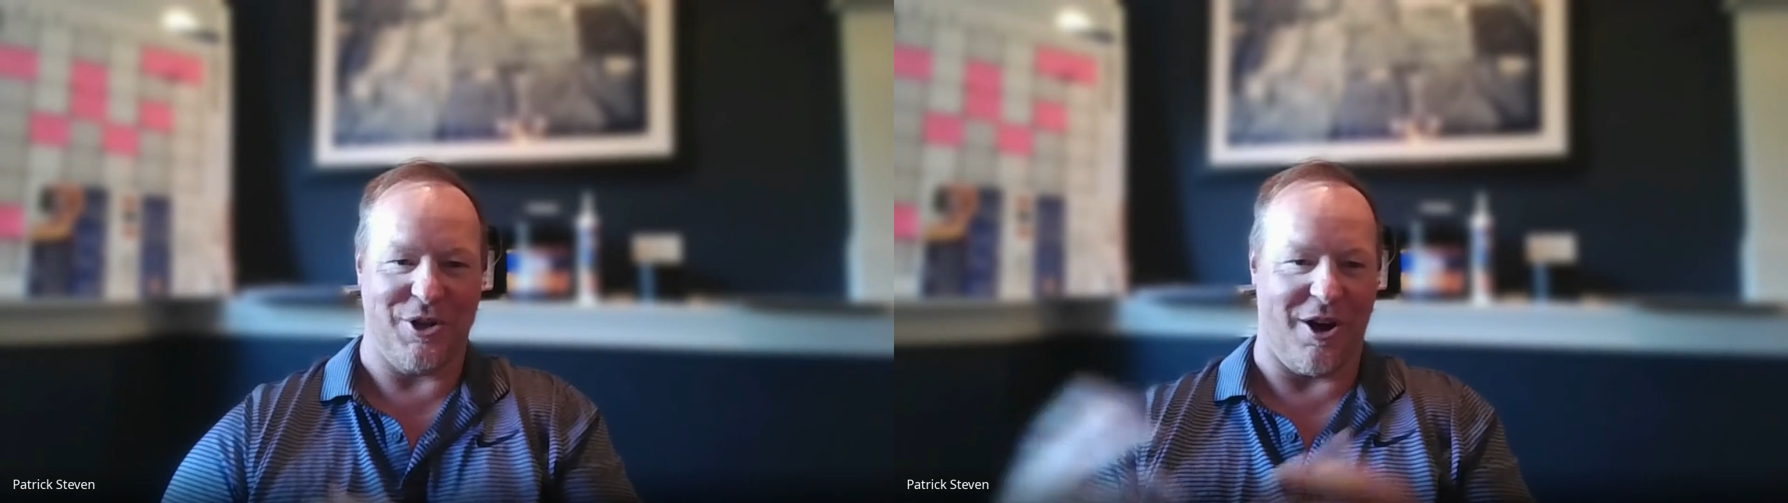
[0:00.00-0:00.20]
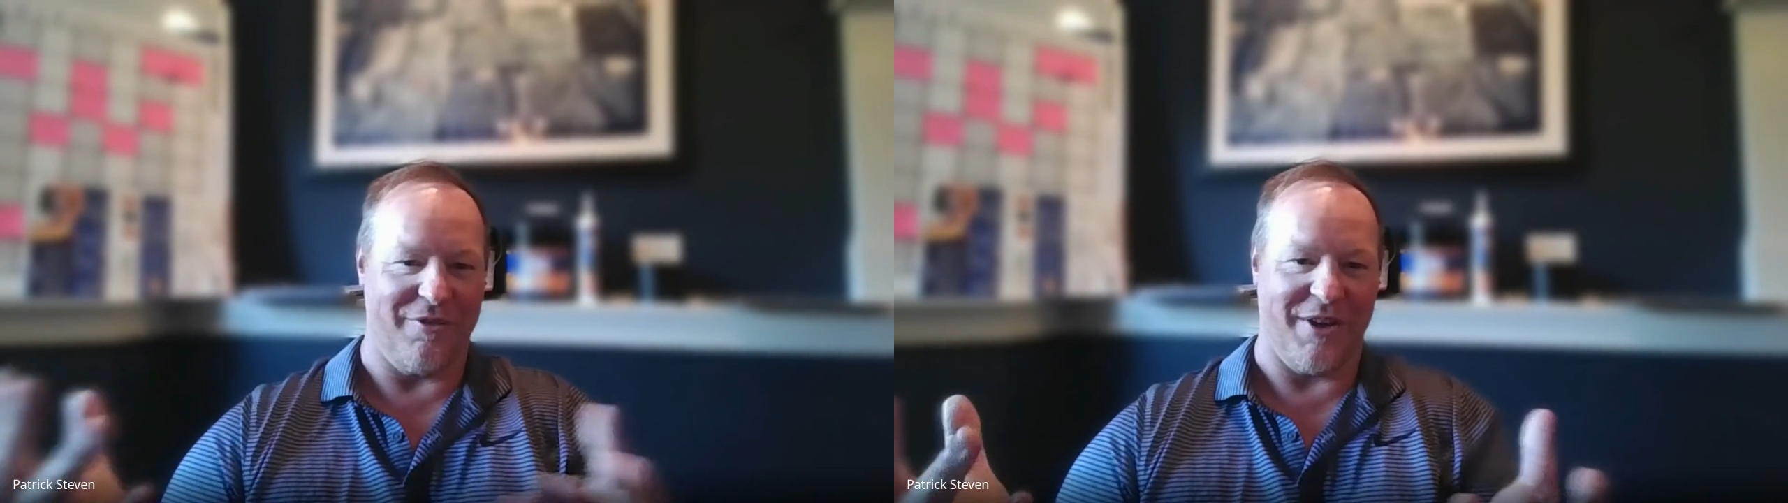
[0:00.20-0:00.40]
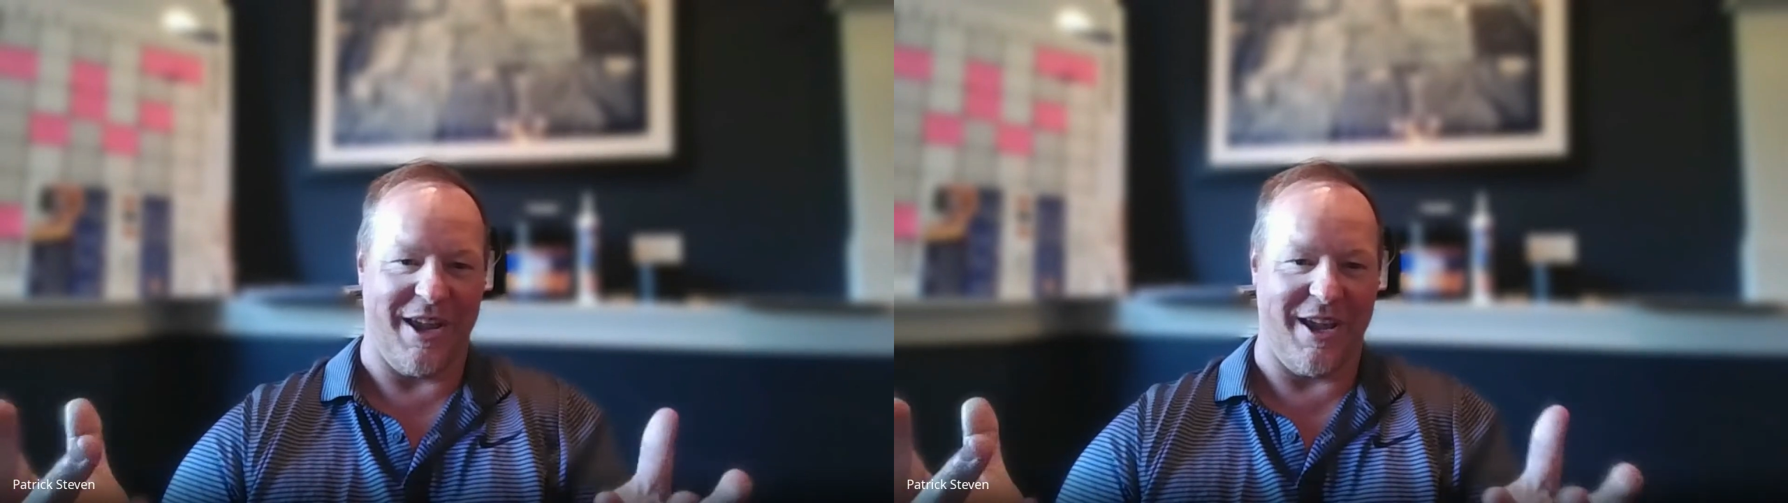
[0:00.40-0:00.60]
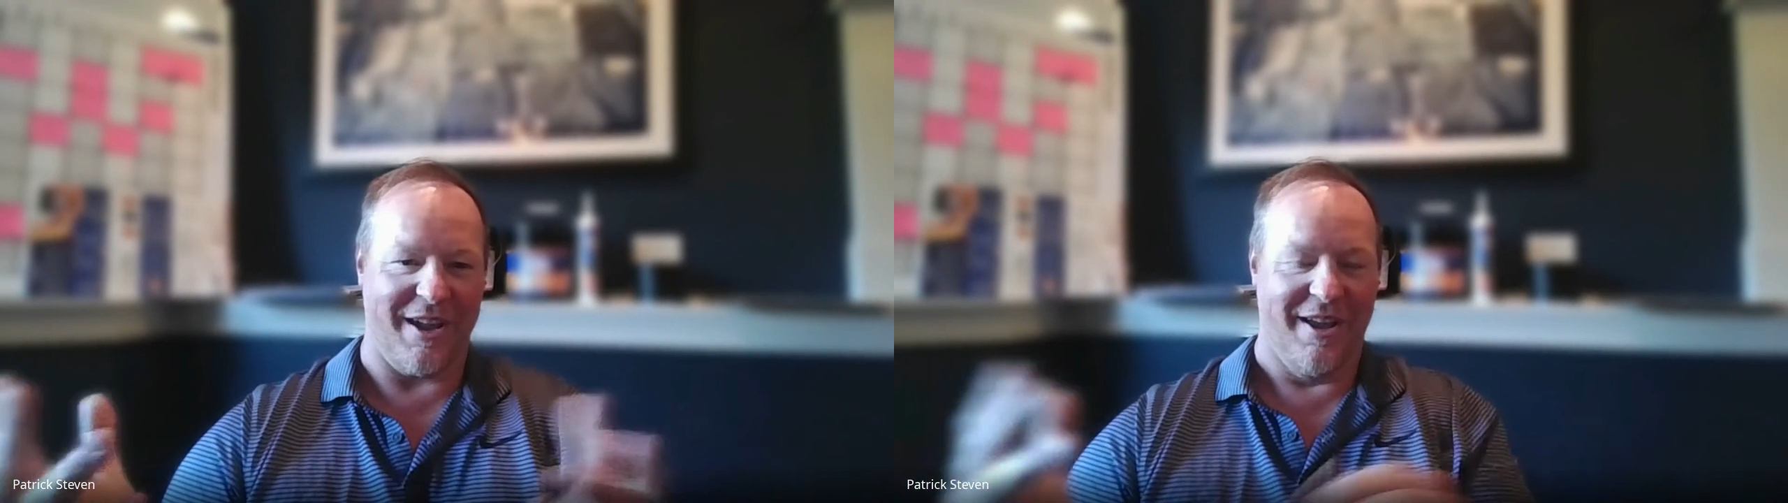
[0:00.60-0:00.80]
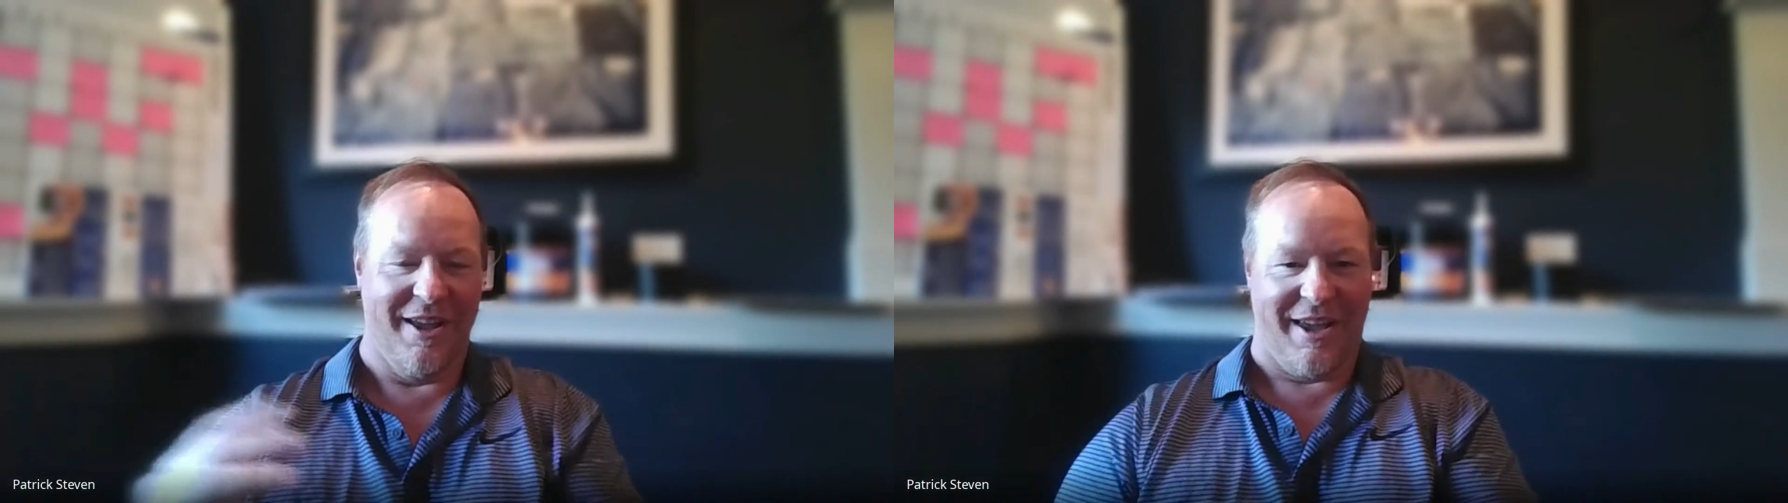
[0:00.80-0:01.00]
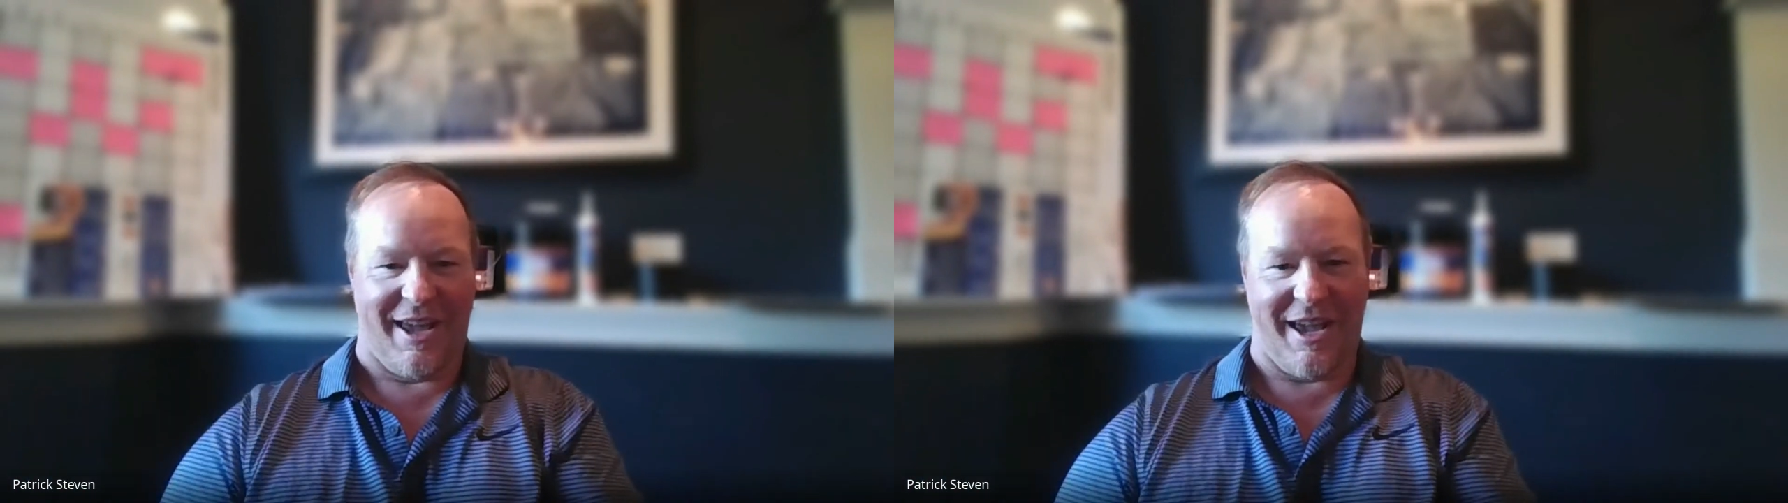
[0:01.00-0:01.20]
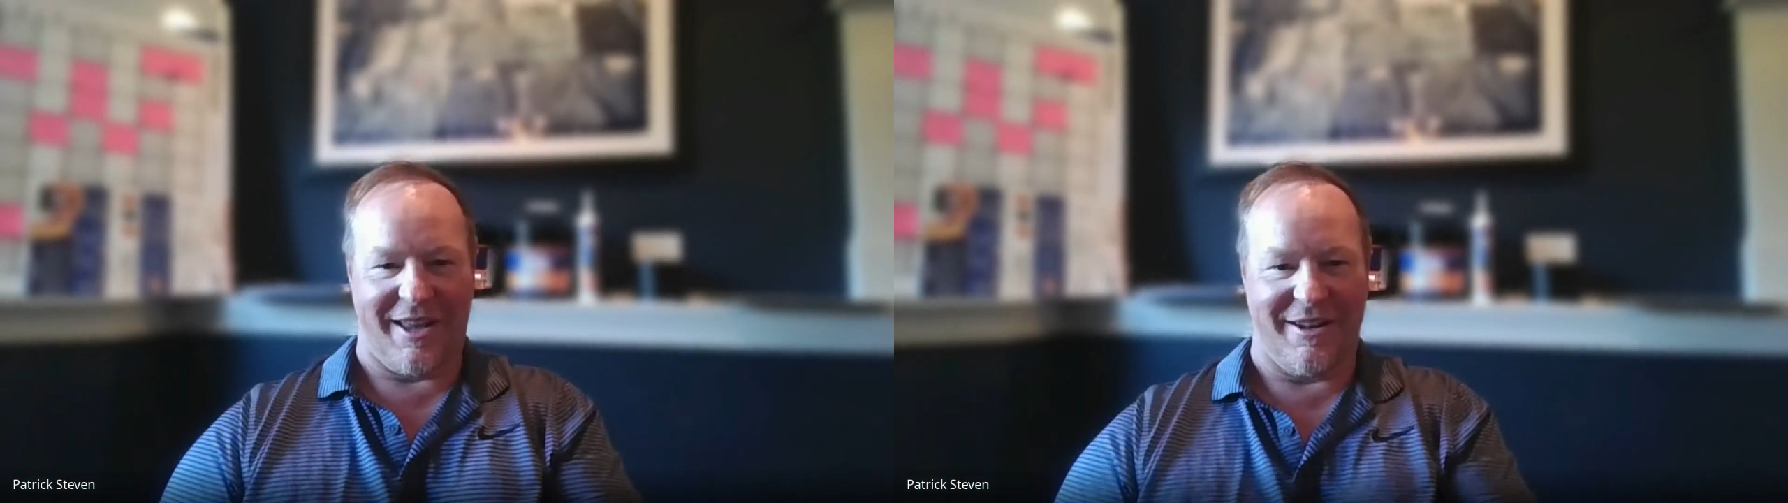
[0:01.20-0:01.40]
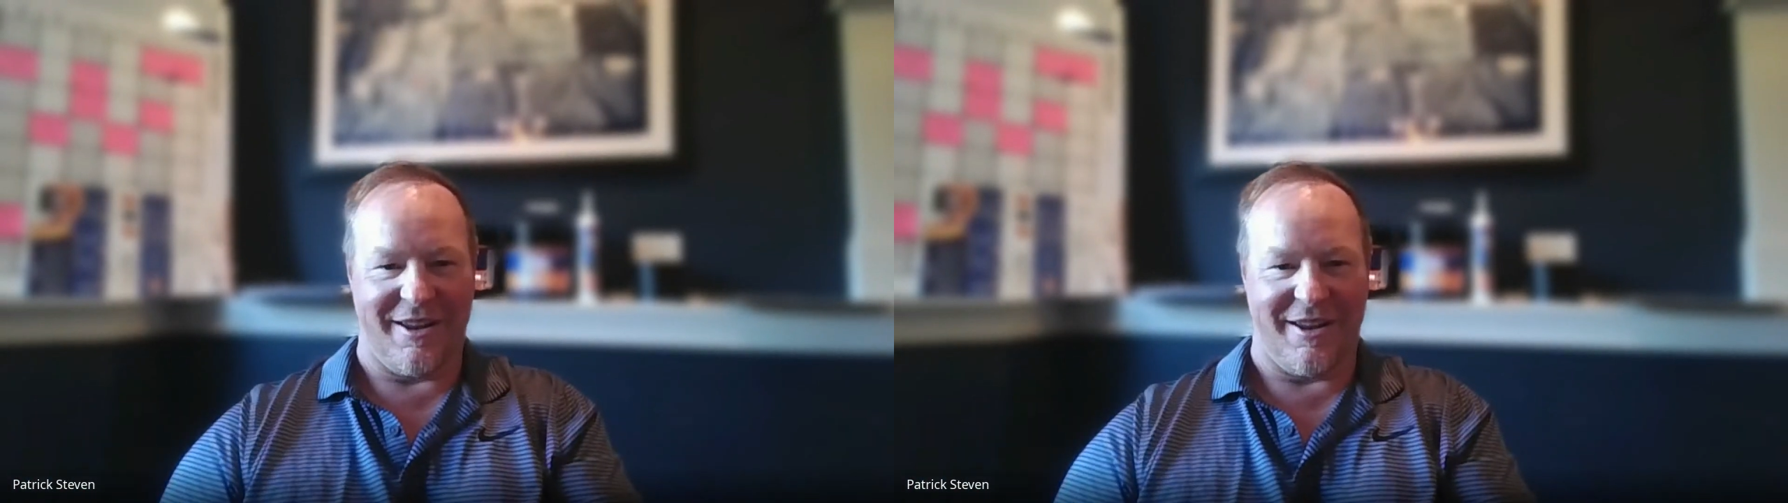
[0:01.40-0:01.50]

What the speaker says: RV, and